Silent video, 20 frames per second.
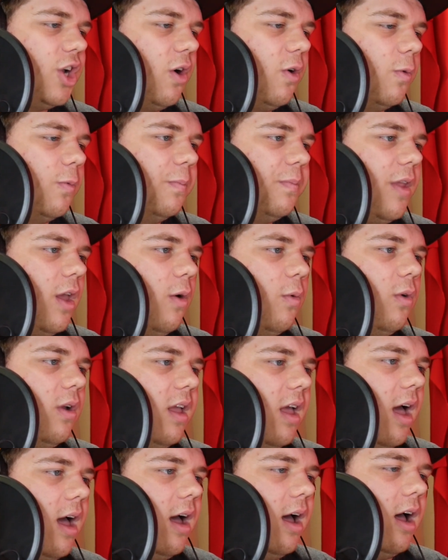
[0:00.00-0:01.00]
So,
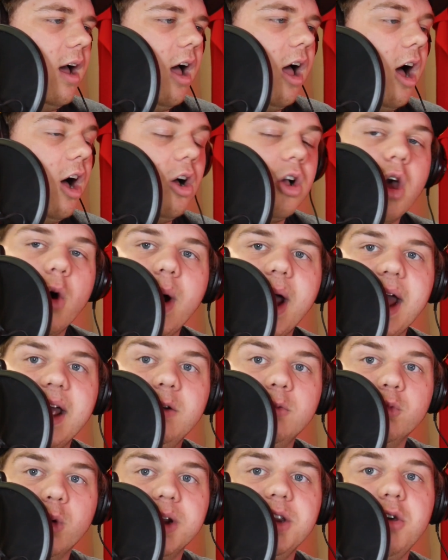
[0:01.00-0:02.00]
uh, I'll go
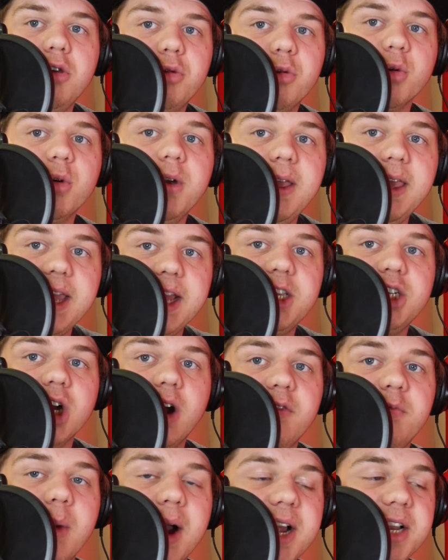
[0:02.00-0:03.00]
ahead and run you through each
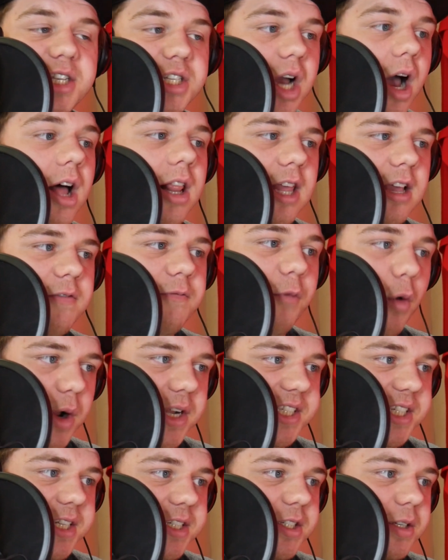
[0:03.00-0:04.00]
of my Dalek
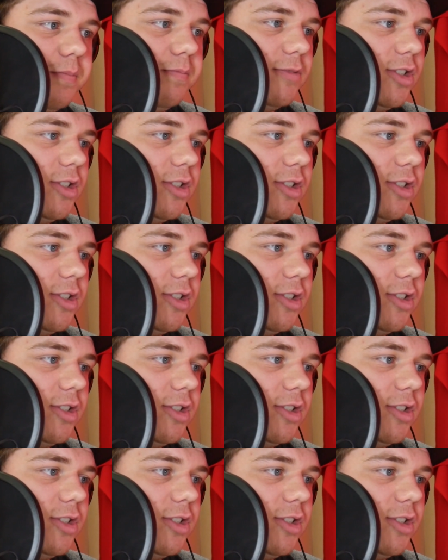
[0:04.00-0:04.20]
voices.